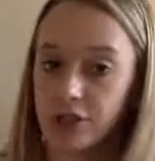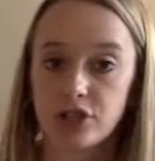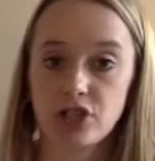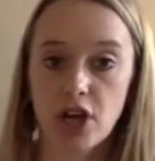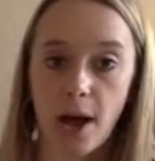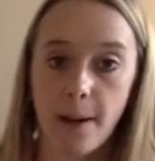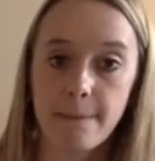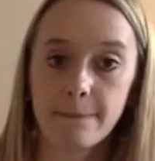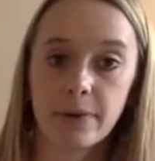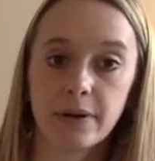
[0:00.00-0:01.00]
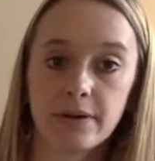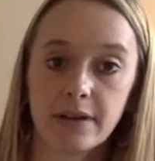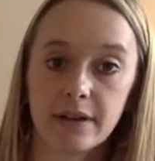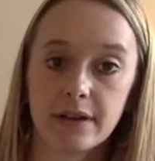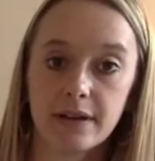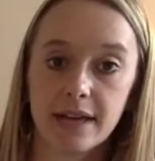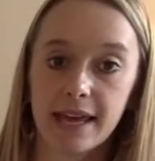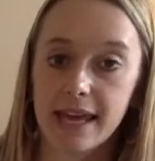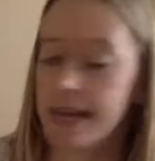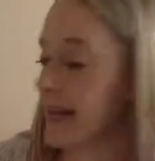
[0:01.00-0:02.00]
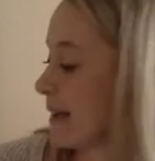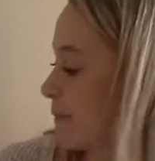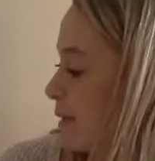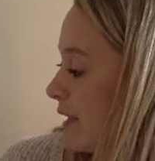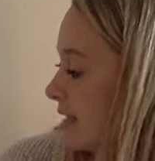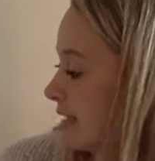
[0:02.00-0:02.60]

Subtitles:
Jump. Ing. Put it